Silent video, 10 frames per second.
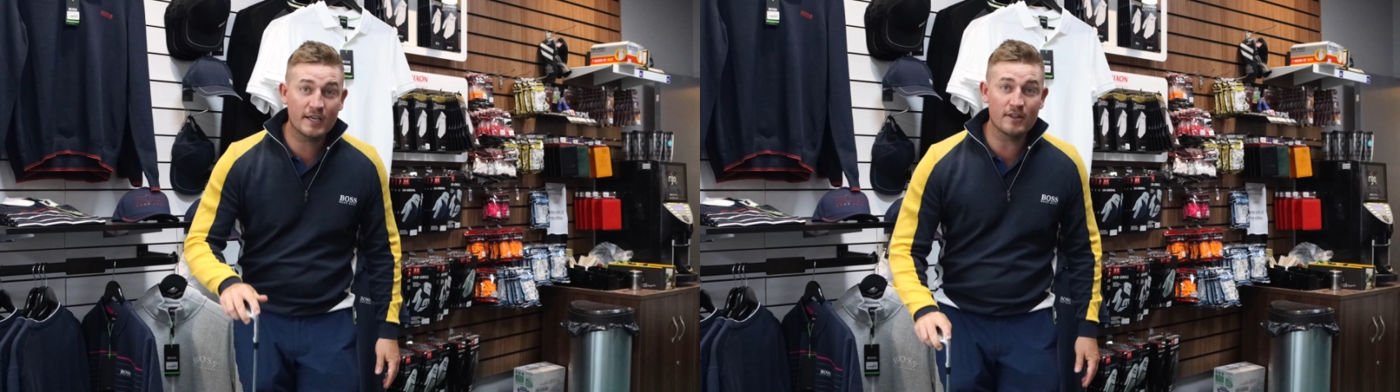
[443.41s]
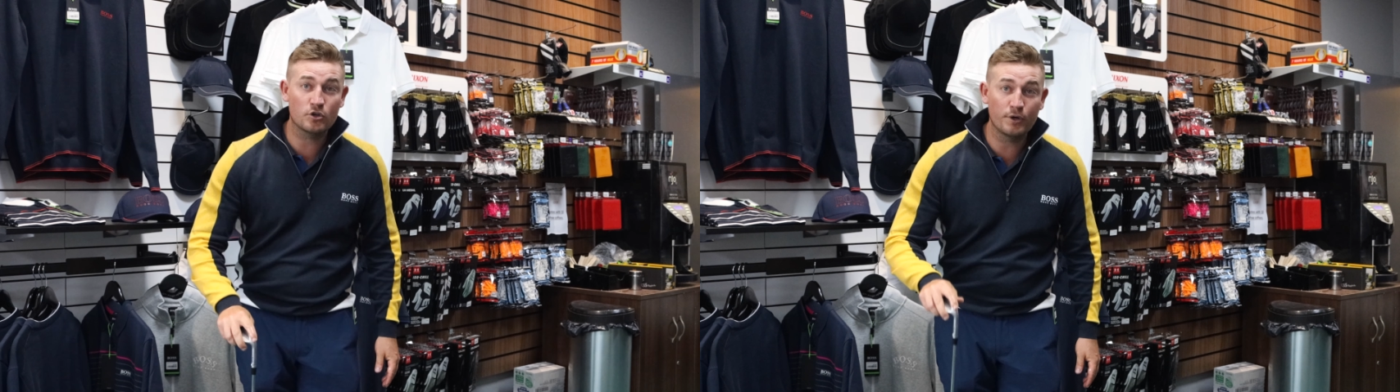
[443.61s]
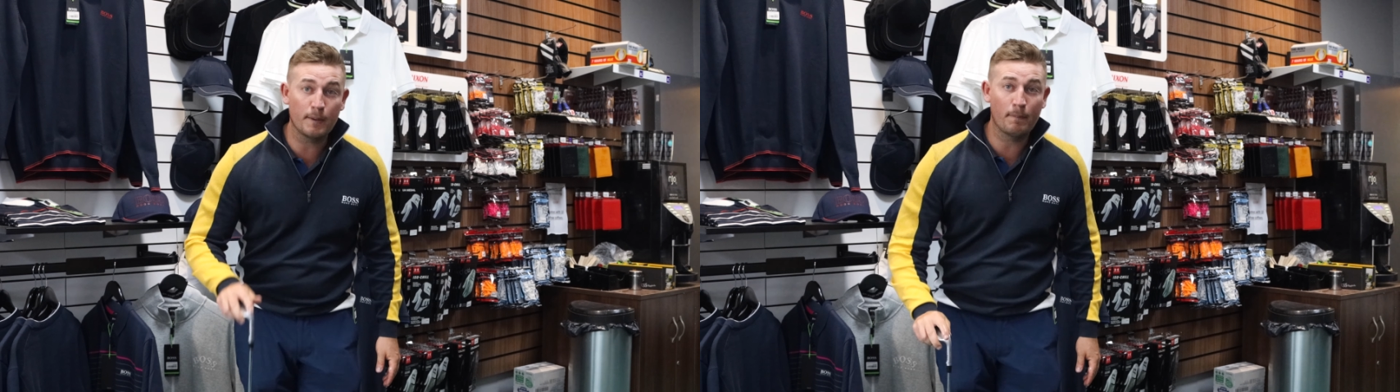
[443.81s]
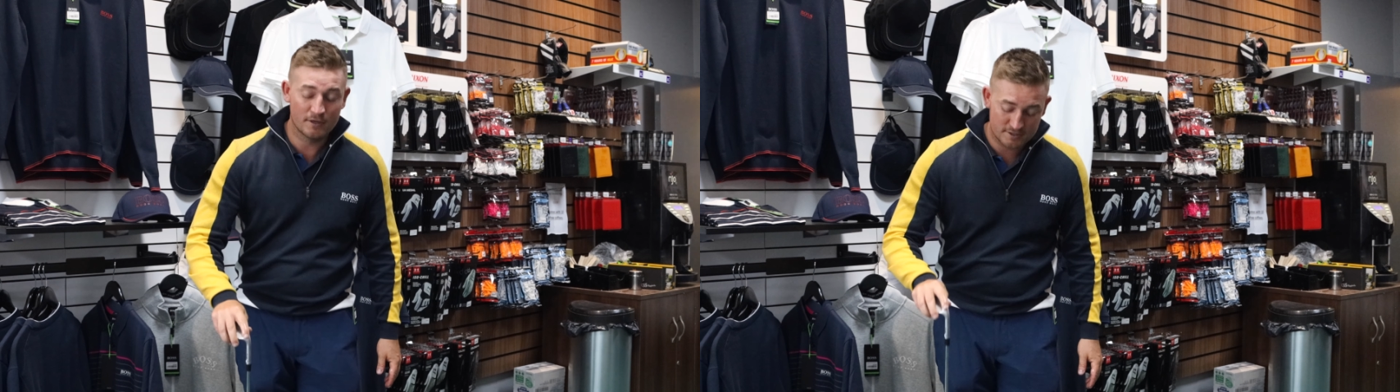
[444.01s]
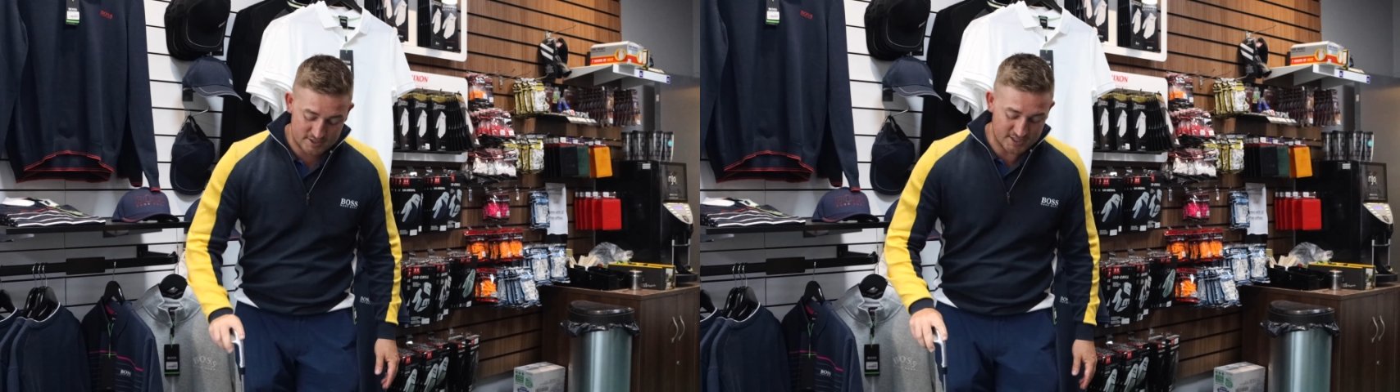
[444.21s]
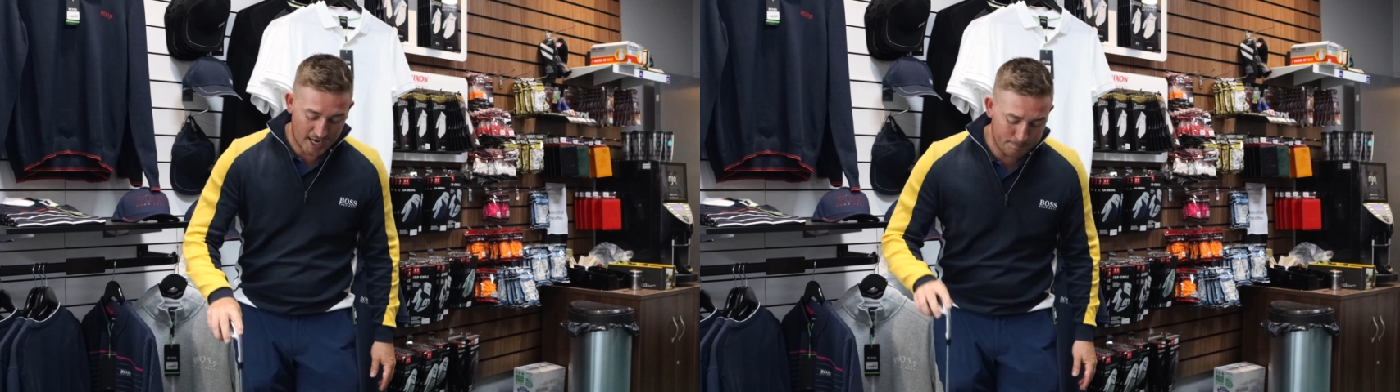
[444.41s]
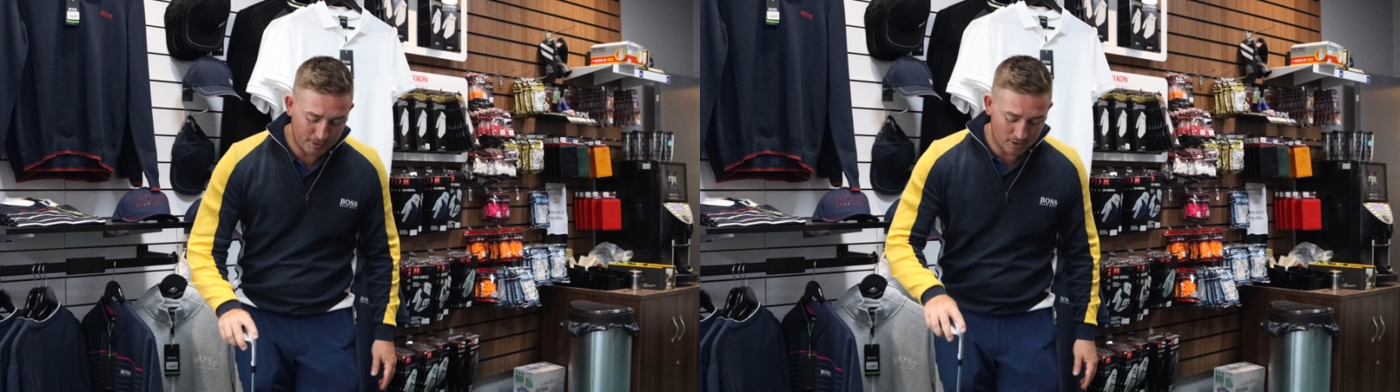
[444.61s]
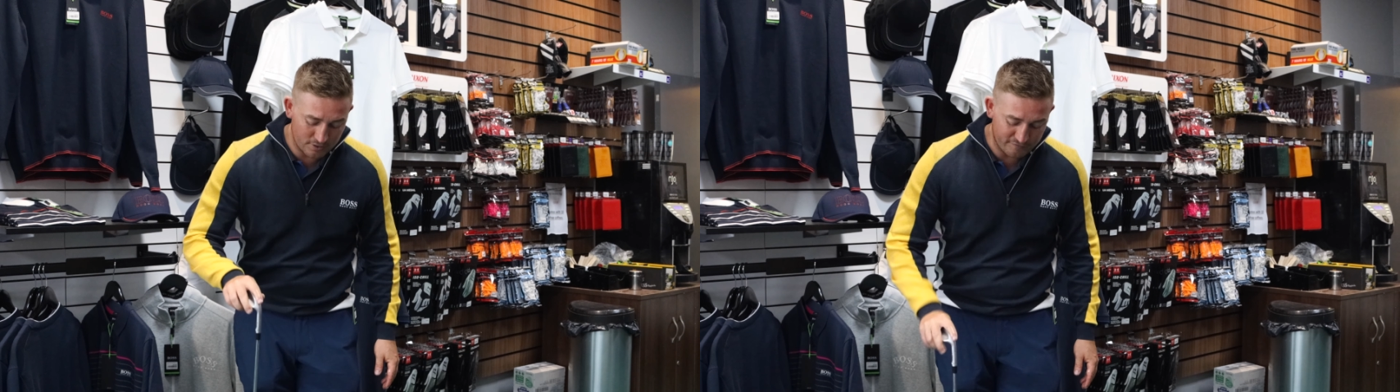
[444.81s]
get the grip, tap
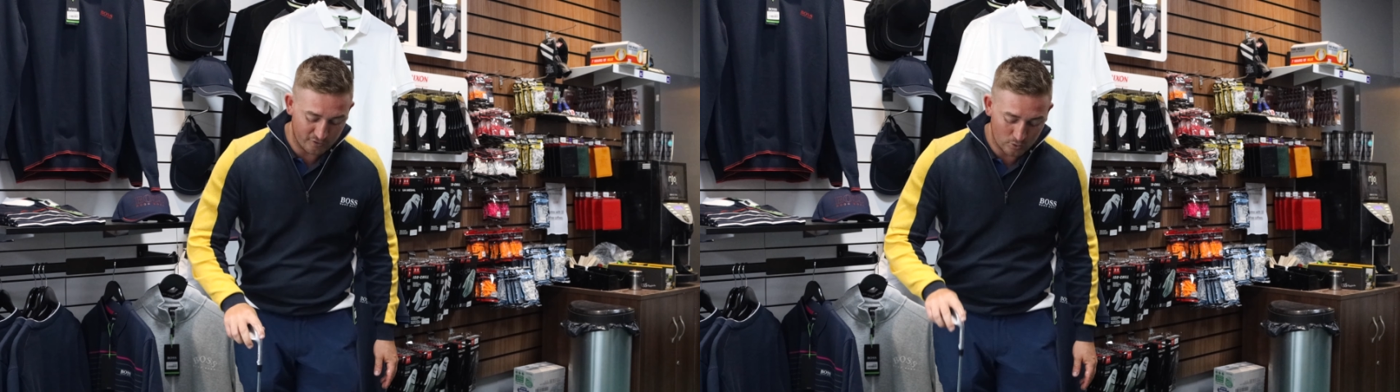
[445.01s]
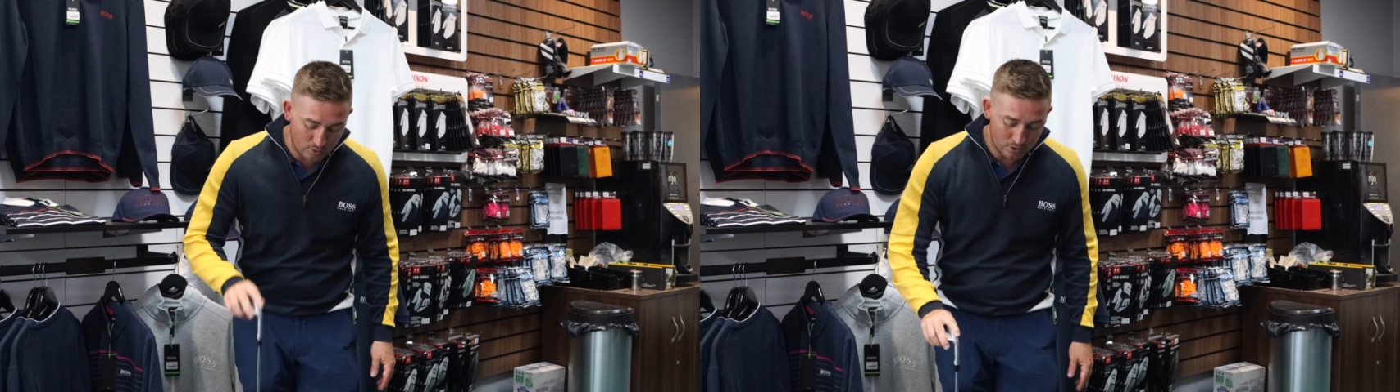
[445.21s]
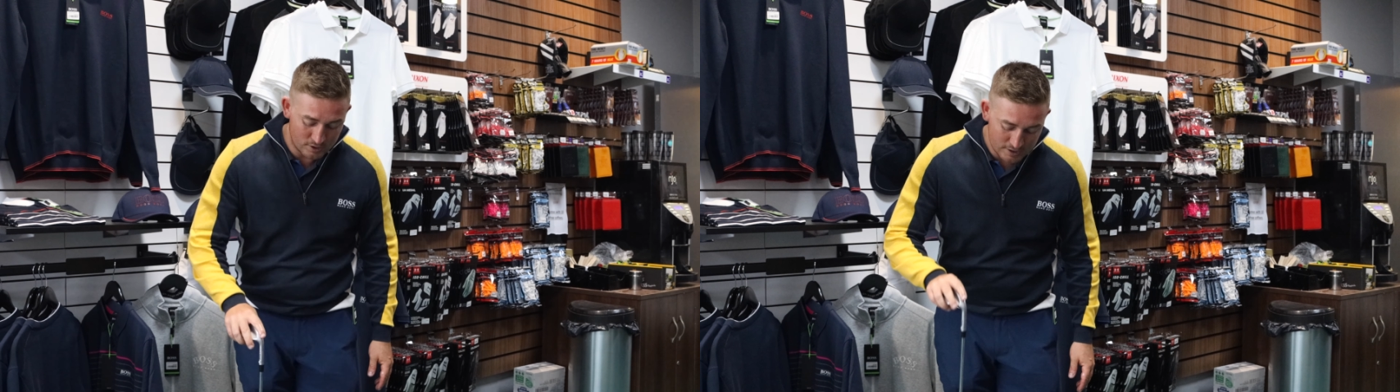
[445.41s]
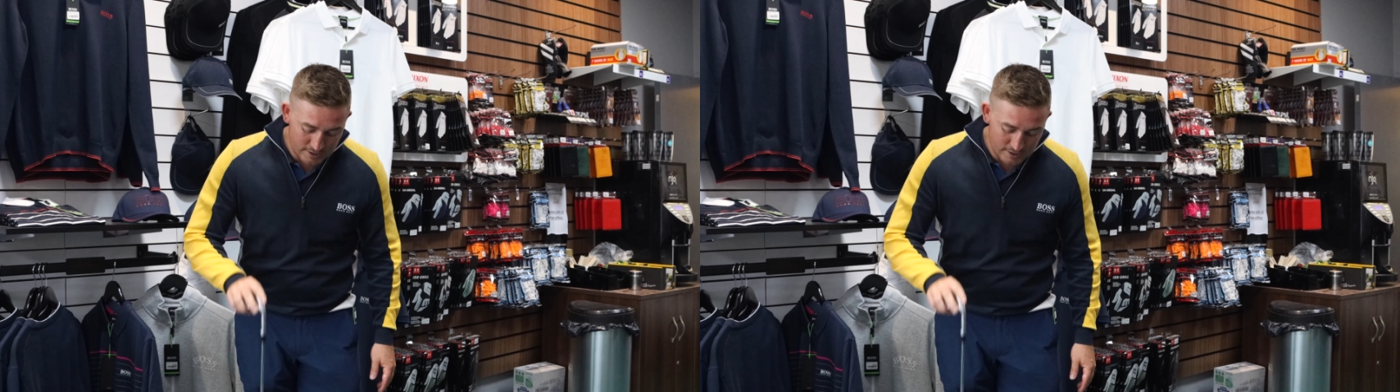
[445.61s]
it on the floor,